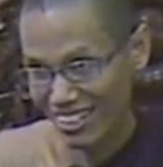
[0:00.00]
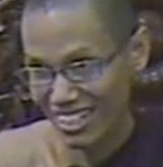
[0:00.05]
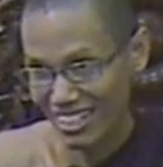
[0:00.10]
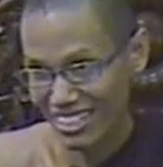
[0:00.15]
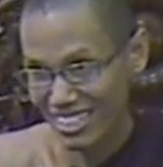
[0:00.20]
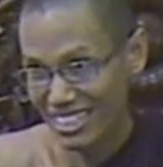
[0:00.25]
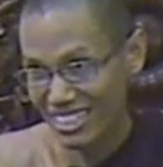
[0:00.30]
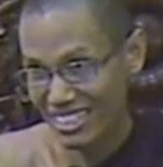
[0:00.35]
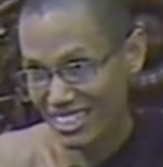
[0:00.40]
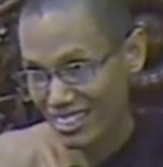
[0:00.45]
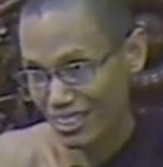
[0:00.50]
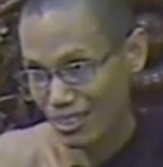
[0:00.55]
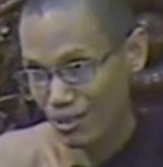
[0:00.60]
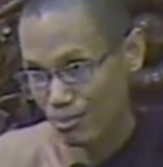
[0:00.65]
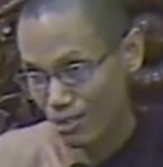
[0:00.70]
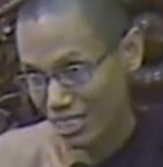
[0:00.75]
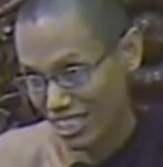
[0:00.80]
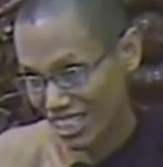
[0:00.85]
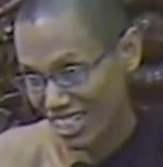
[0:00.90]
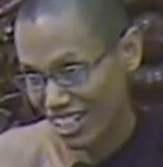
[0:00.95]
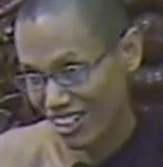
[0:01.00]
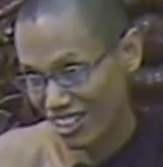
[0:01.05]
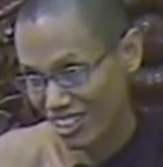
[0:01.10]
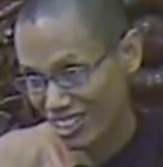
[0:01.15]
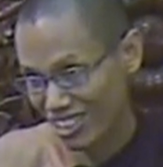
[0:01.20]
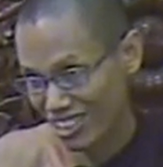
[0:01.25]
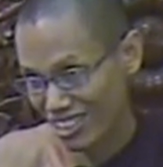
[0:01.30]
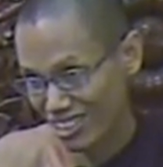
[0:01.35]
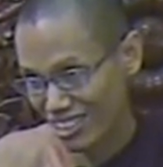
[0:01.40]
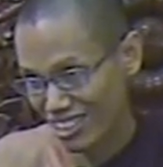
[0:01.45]
radiating metta
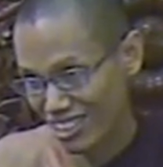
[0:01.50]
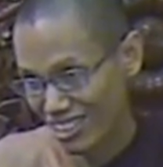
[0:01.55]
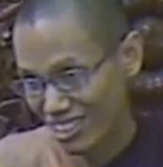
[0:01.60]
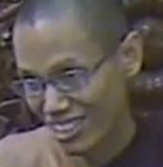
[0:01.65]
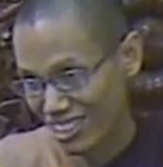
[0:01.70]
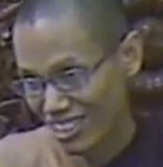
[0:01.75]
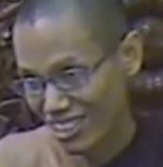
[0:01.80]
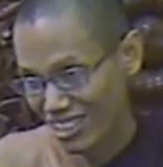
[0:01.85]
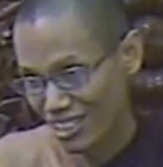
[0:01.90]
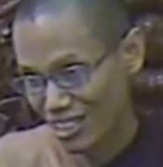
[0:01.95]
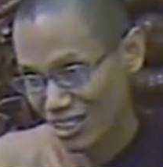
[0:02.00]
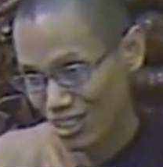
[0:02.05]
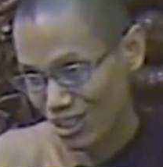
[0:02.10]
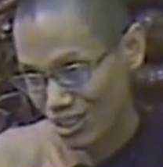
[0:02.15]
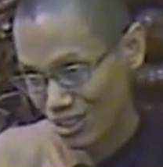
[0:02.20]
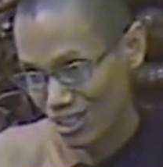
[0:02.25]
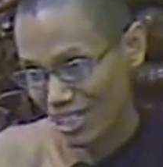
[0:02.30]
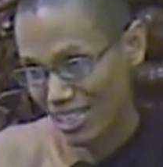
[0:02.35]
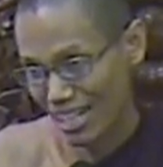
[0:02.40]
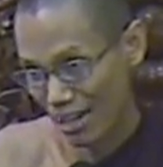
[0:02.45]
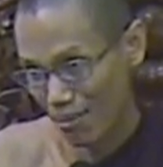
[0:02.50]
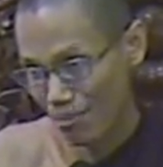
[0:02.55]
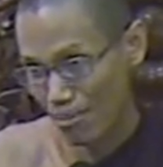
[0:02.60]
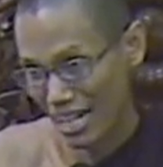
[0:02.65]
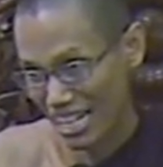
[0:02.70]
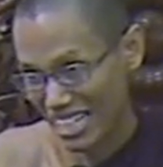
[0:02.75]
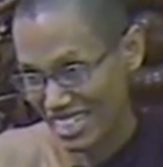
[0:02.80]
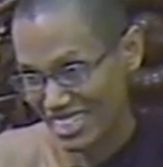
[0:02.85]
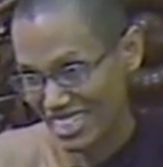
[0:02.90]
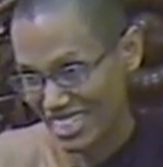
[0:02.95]
also kusala
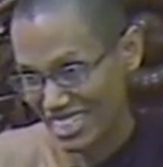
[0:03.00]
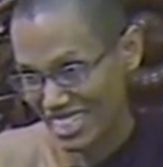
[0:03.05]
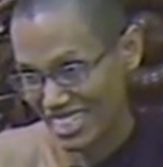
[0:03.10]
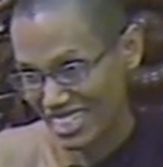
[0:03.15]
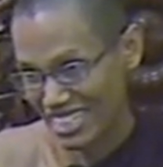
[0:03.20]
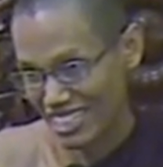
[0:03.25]
mind.